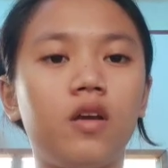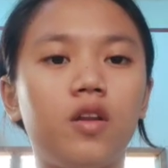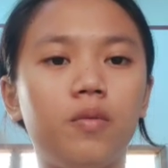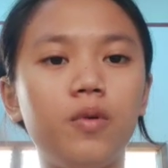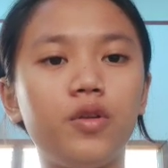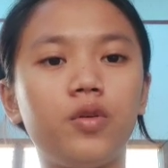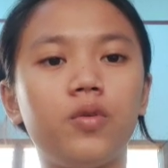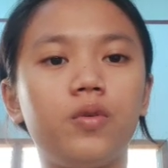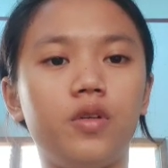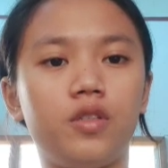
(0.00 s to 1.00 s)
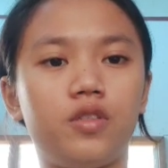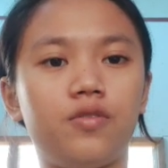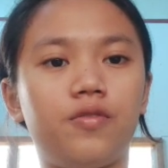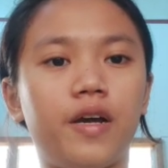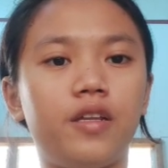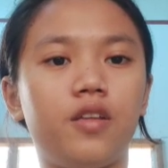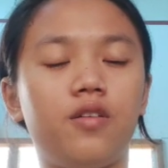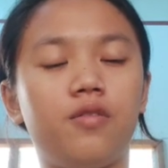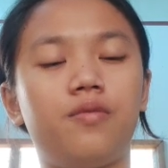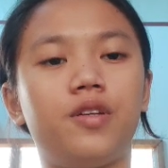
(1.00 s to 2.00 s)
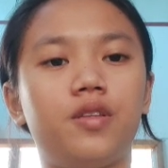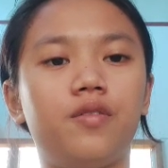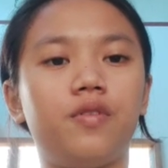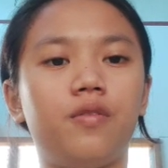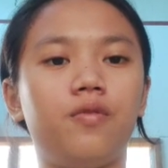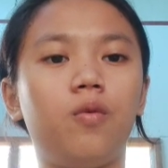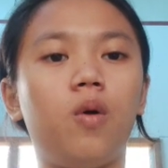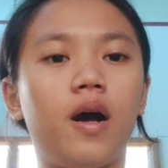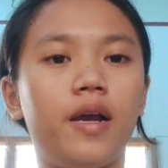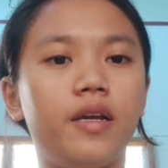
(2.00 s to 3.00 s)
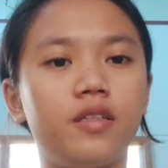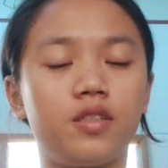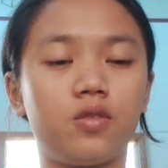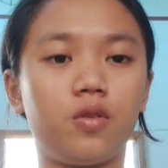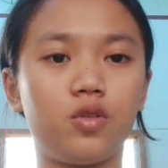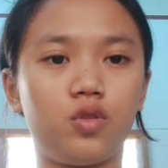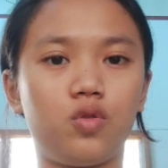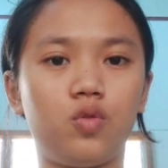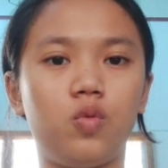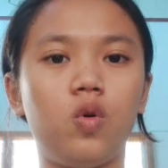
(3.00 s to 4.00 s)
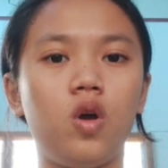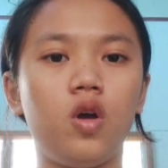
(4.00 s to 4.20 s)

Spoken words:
Number 2 is to find the derivative of y is equals to